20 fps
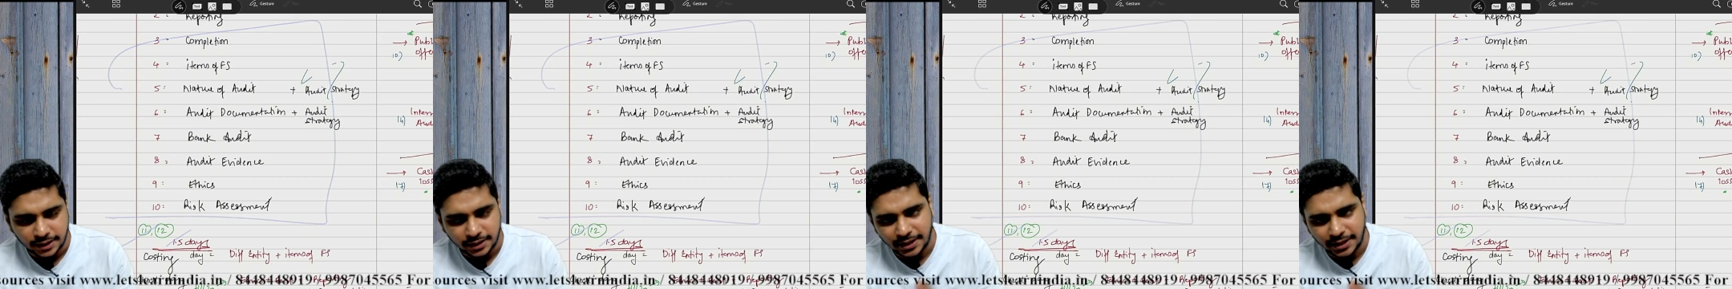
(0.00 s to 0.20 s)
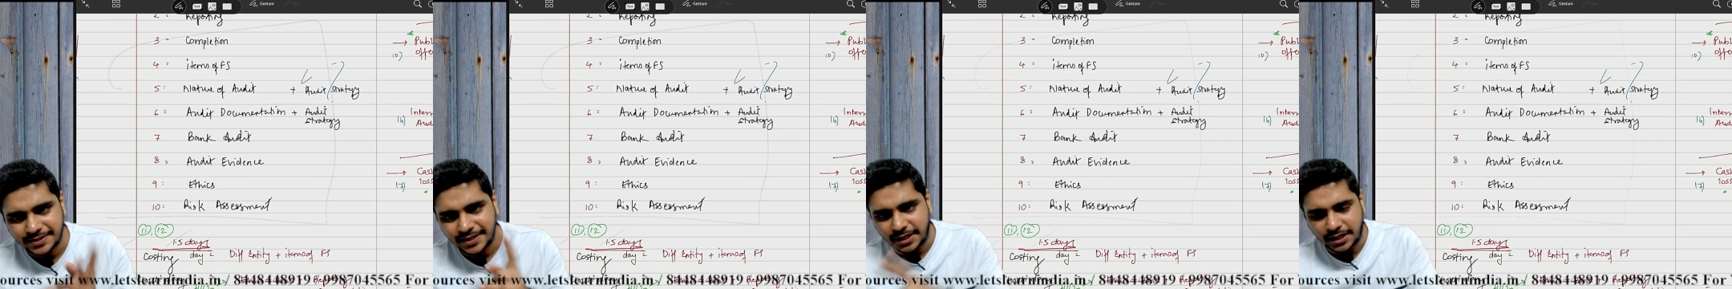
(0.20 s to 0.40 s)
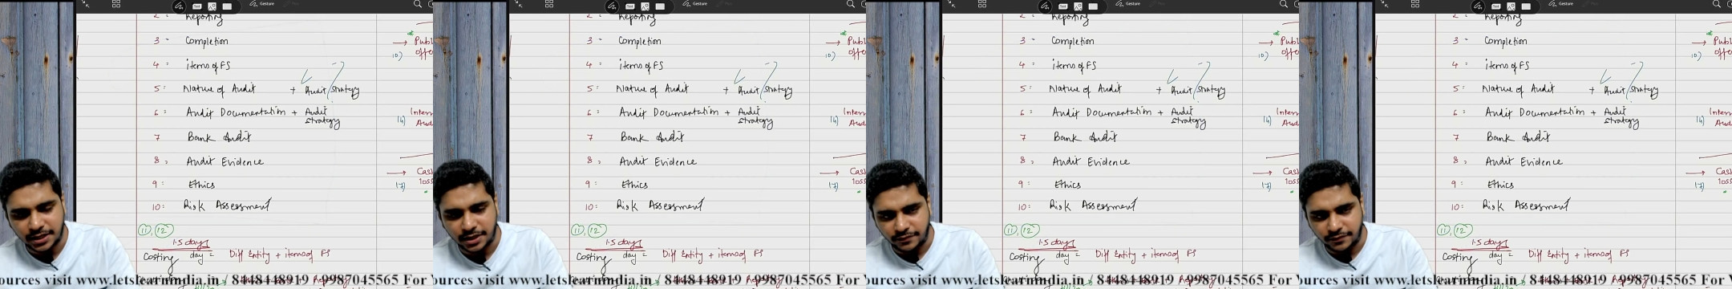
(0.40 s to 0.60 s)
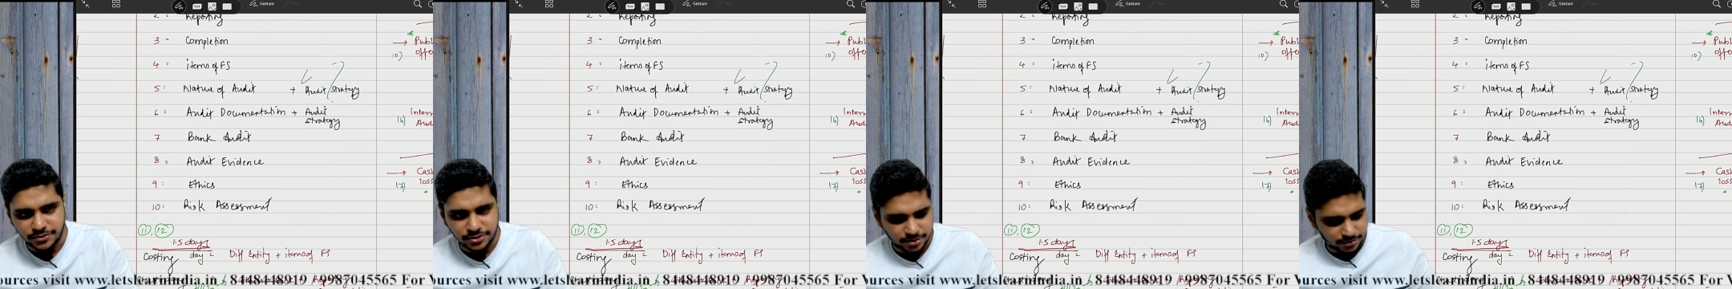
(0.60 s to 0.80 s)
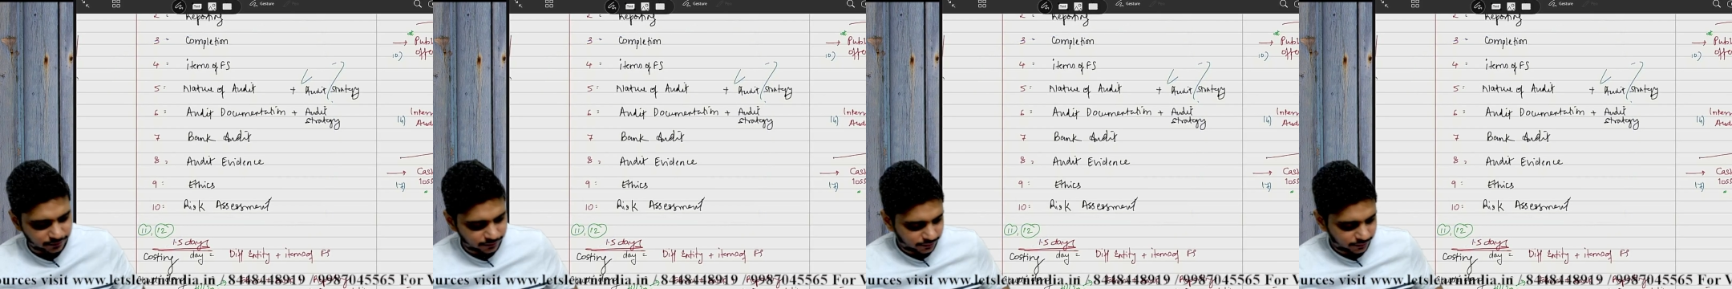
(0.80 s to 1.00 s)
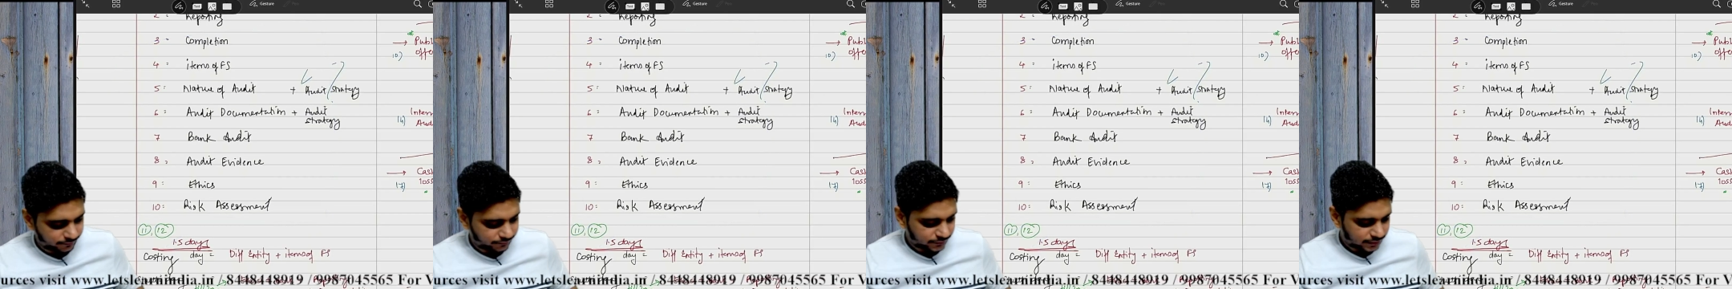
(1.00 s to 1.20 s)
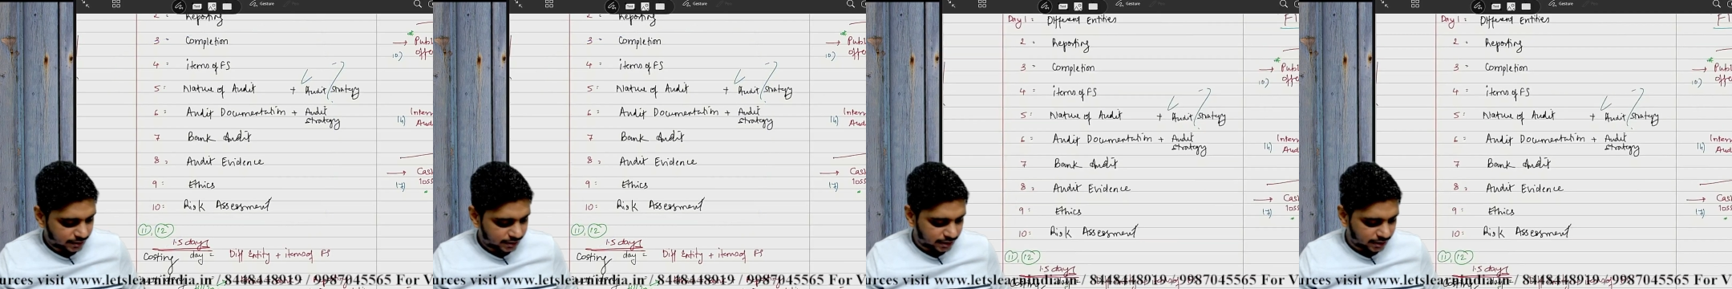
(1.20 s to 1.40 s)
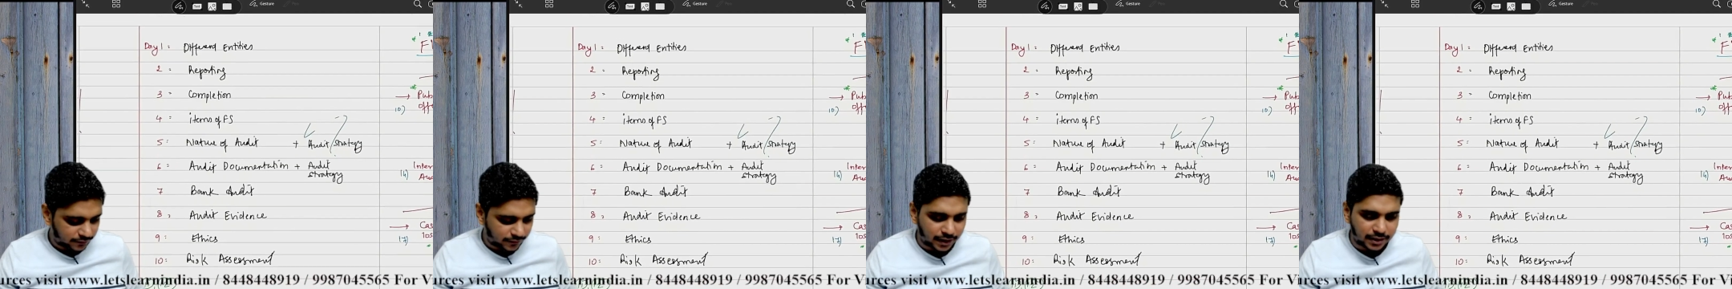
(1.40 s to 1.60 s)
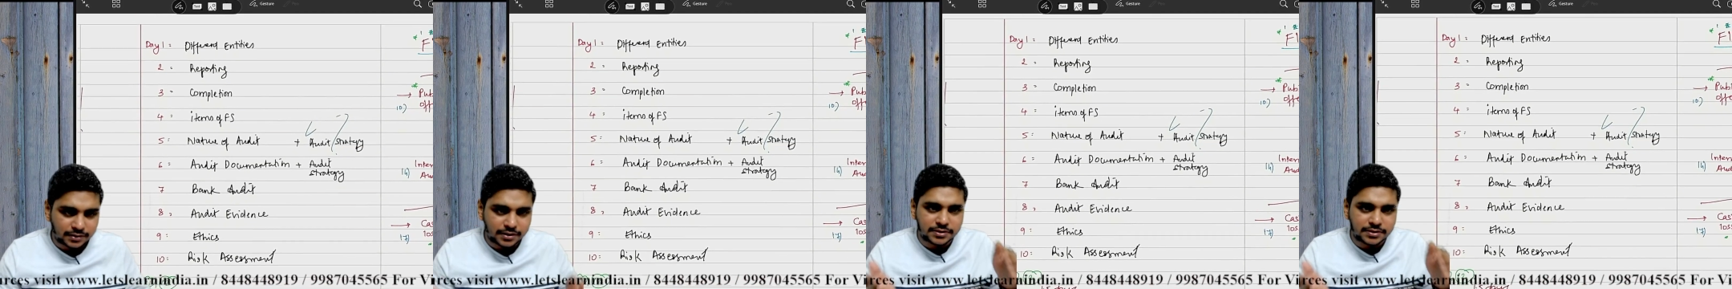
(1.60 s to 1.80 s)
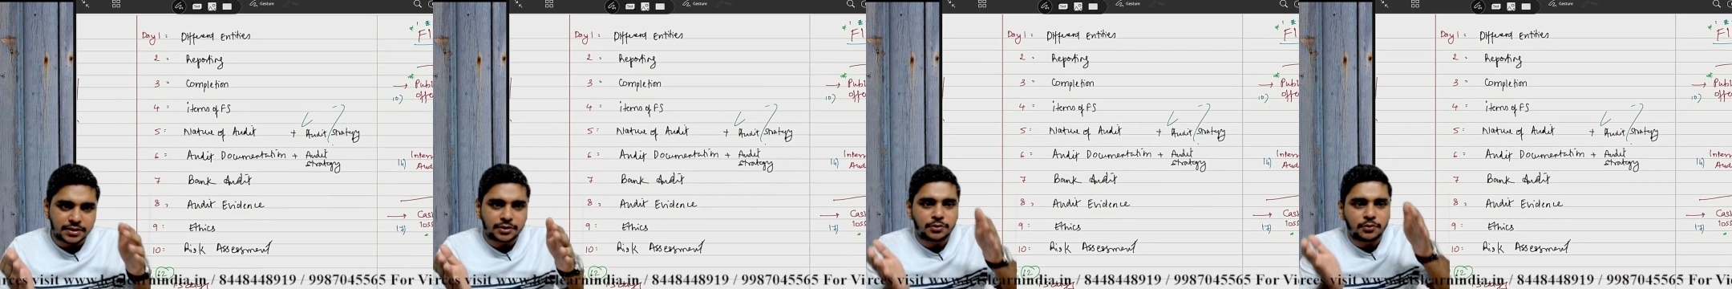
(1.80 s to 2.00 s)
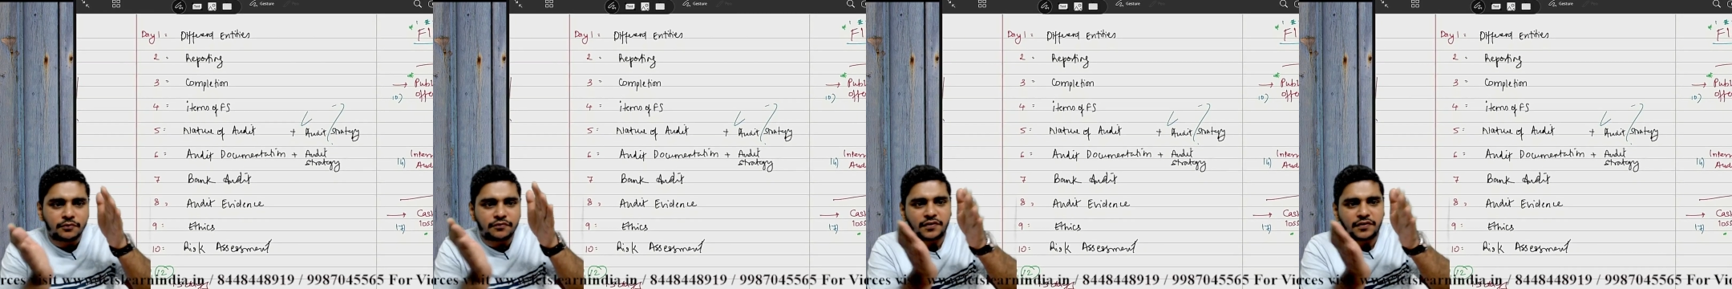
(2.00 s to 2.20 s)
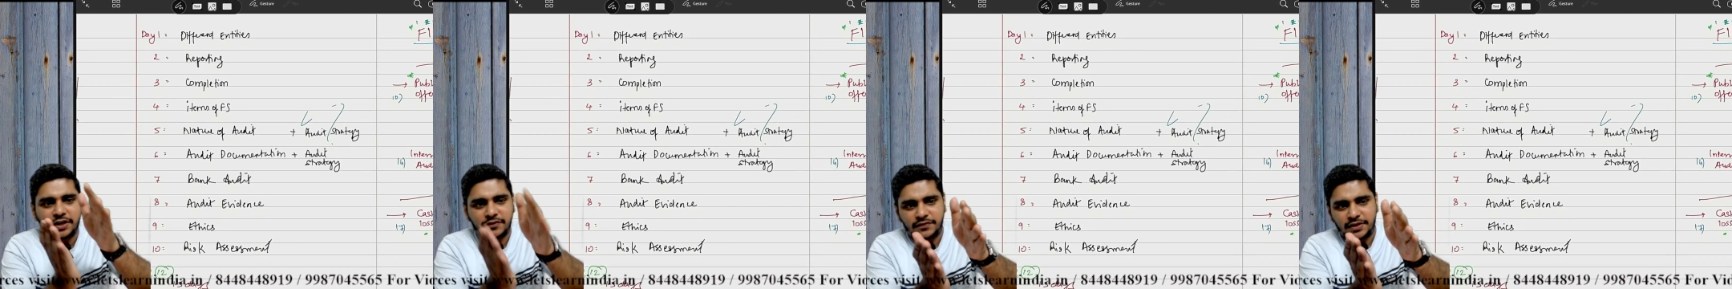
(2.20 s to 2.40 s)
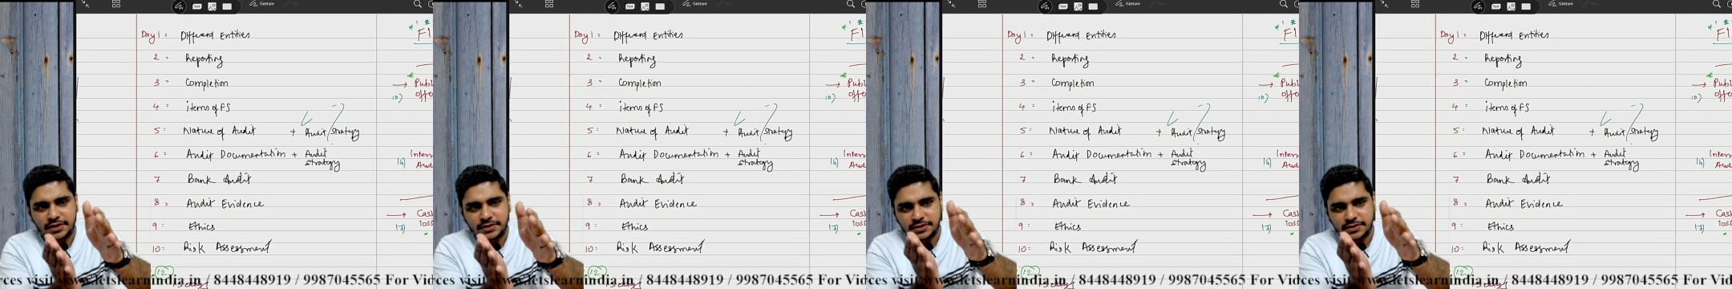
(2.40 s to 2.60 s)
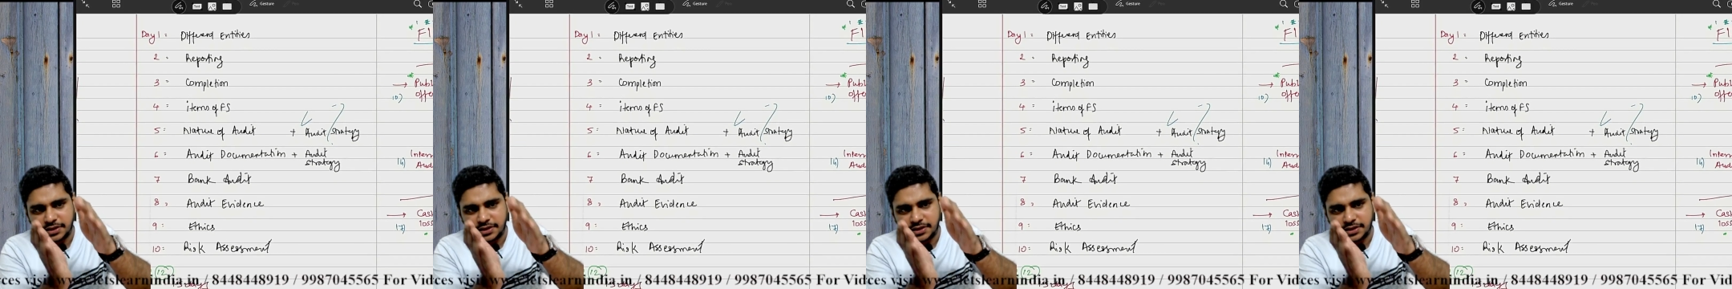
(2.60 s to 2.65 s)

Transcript: like second revision, divide this into 5 days.